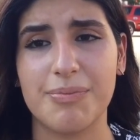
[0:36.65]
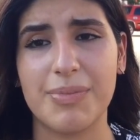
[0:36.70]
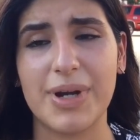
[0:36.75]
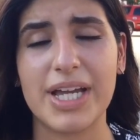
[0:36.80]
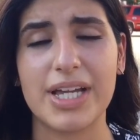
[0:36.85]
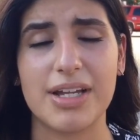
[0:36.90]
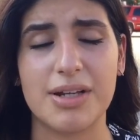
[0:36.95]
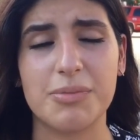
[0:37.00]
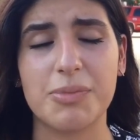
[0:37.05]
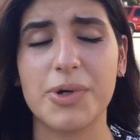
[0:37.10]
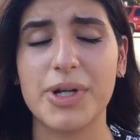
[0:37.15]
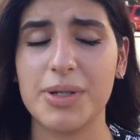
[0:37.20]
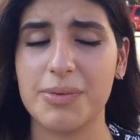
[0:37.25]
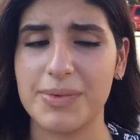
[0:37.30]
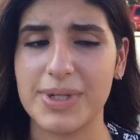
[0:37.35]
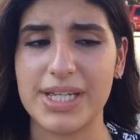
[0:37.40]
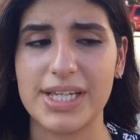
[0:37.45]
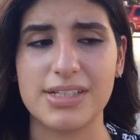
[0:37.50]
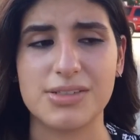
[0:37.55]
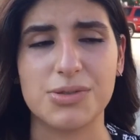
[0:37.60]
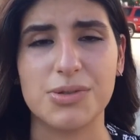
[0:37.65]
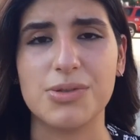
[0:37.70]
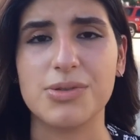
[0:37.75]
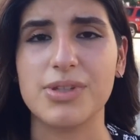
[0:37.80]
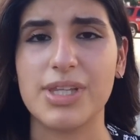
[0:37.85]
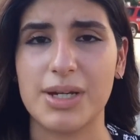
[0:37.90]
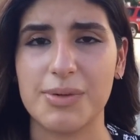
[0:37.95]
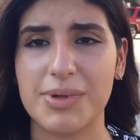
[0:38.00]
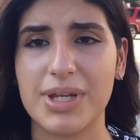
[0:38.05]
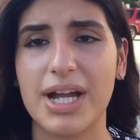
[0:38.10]
by gunpoint, we get
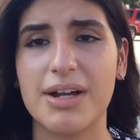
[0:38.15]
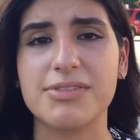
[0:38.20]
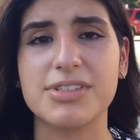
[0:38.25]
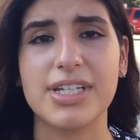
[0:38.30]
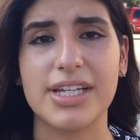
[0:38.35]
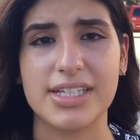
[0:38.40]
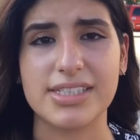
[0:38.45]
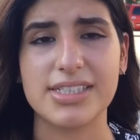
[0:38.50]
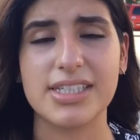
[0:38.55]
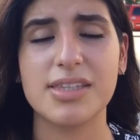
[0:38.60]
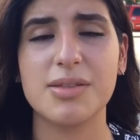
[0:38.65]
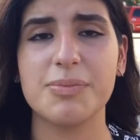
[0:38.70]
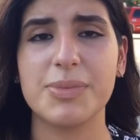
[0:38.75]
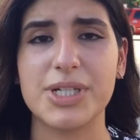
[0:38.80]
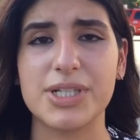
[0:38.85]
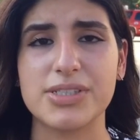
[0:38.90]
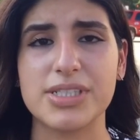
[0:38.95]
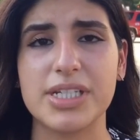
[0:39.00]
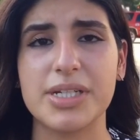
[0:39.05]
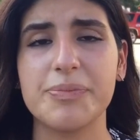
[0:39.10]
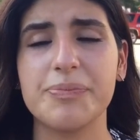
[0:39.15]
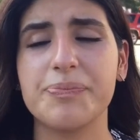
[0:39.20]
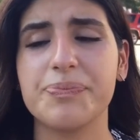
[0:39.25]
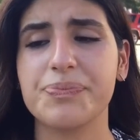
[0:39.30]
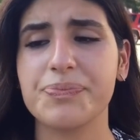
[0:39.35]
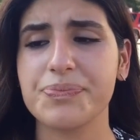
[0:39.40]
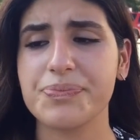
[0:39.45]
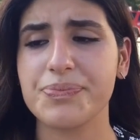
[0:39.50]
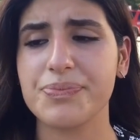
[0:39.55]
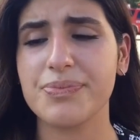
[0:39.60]
told that we have to exit the building.
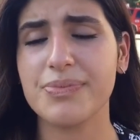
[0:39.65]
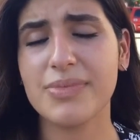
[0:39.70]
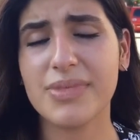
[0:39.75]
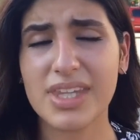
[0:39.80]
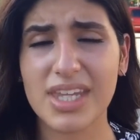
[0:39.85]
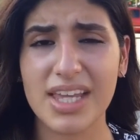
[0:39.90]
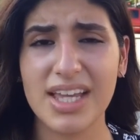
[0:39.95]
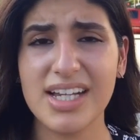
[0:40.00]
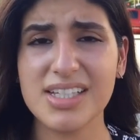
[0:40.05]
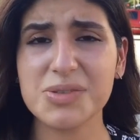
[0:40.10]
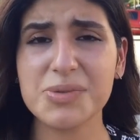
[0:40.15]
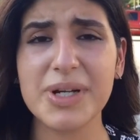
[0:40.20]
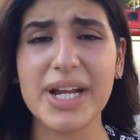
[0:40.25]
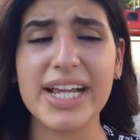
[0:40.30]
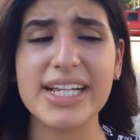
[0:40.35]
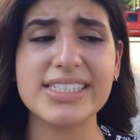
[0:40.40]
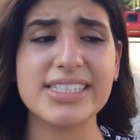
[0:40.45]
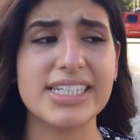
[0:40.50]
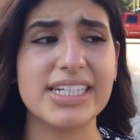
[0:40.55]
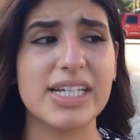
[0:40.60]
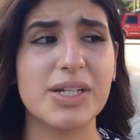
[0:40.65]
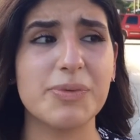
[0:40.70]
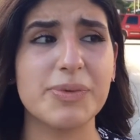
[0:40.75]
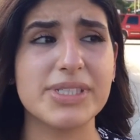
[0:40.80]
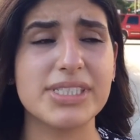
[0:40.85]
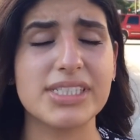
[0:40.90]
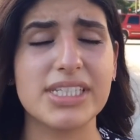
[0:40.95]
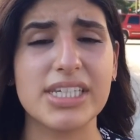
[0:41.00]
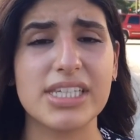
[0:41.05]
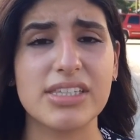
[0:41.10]
As we're exiting,
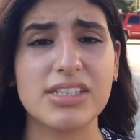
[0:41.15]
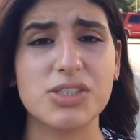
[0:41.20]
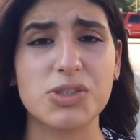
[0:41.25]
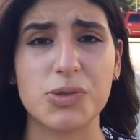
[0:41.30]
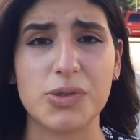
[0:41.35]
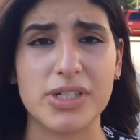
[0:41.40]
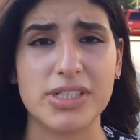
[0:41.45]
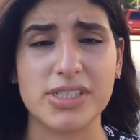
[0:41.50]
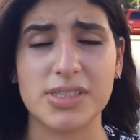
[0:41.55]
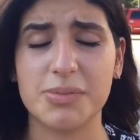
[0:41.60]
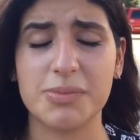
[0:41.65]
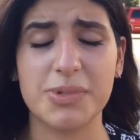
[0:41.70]
we see the doors